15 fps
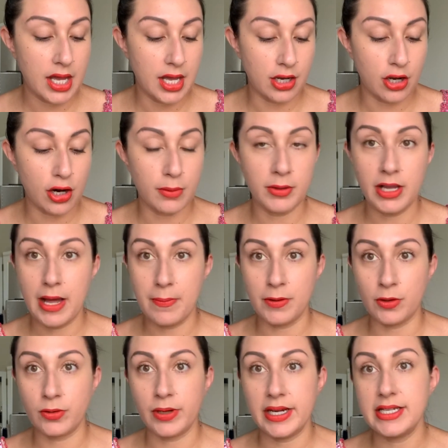caramel apple
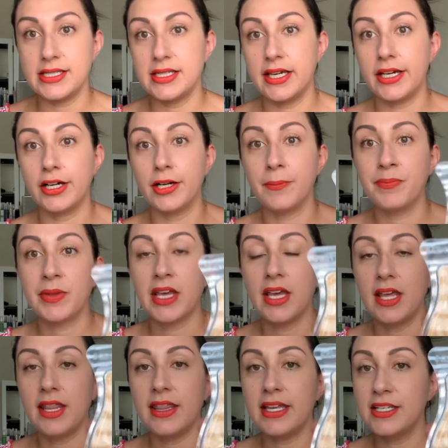craze here.
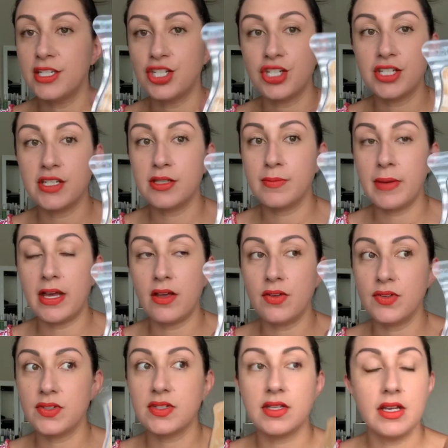This just
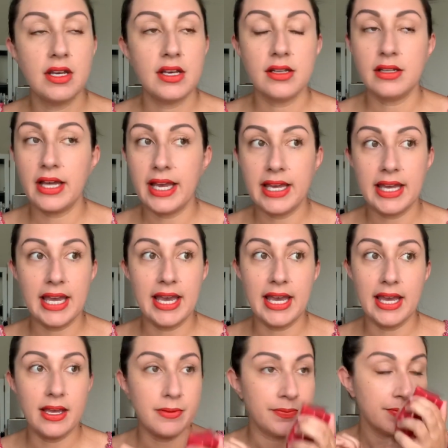smells like
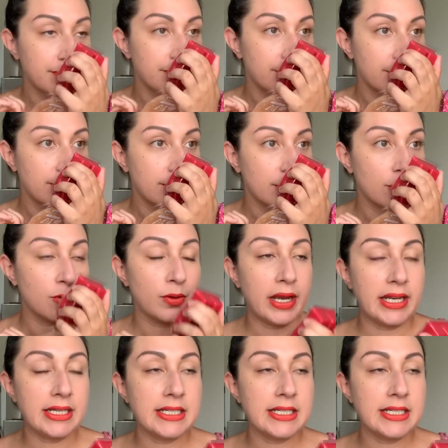a Granny